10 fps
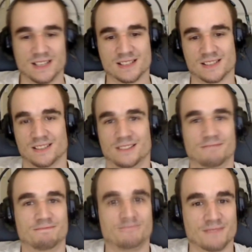So,
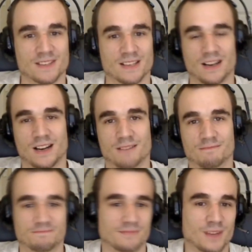
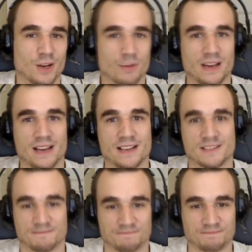hope you
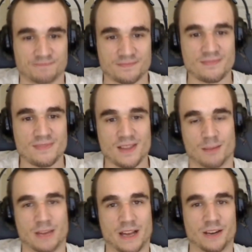guys
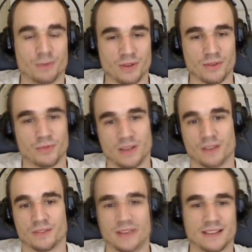kind of agree with me
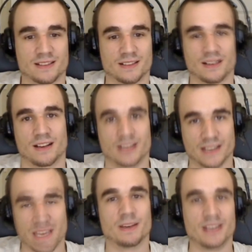on that.
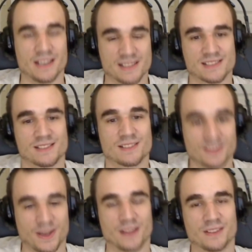Gaming is
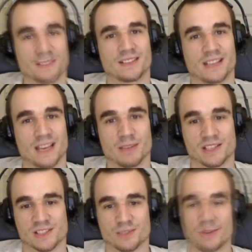fun, gaming
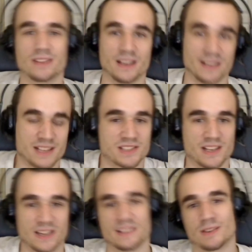is great, and as I
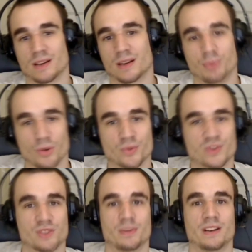said, it improves
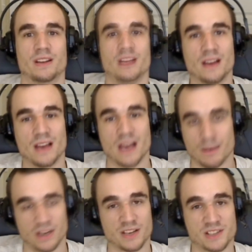so many
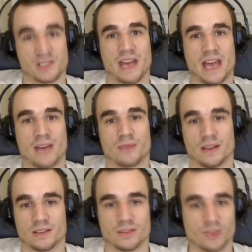abilities that you have
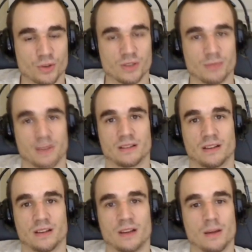and
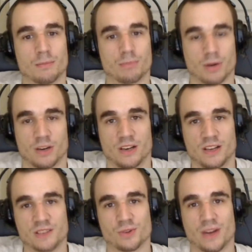ultimately probably
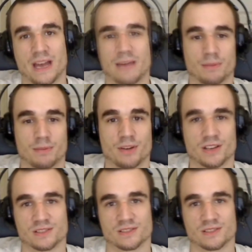leads to a happier person.